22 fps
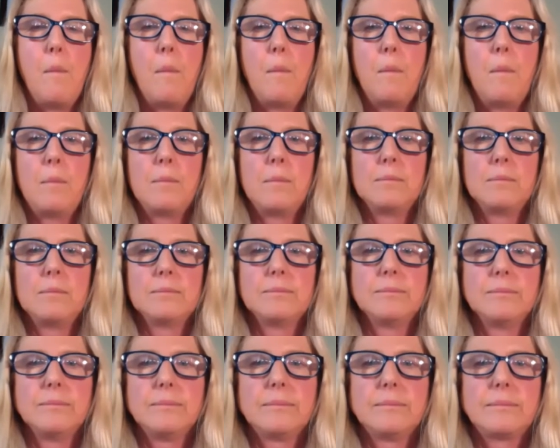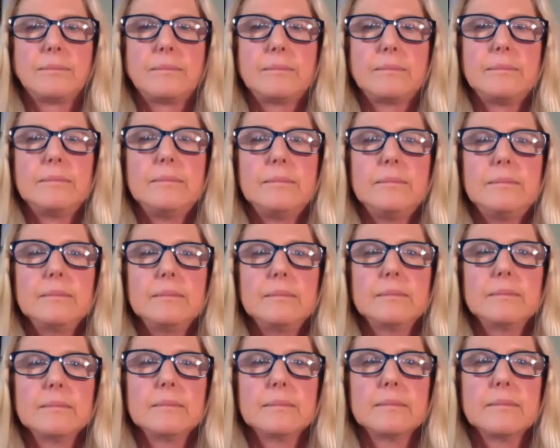
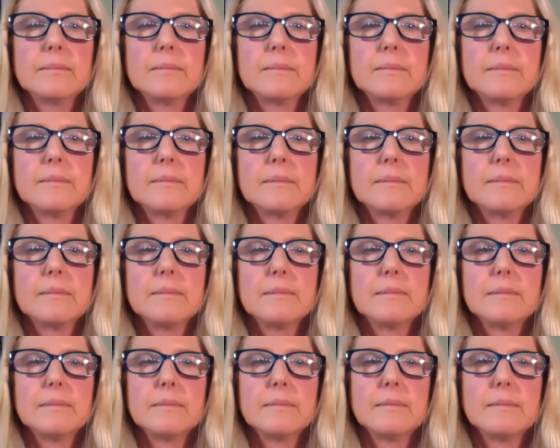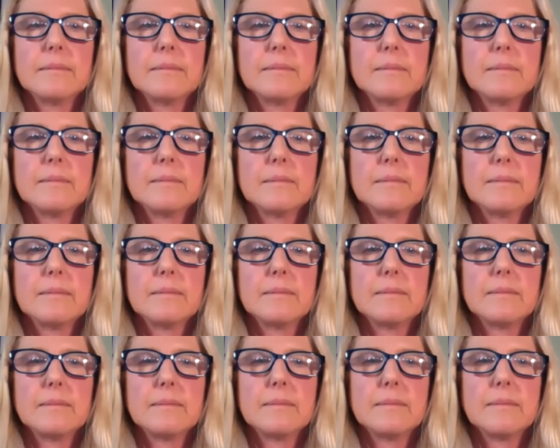
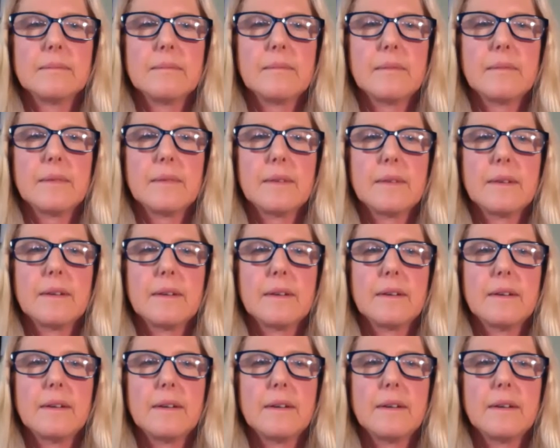(silent)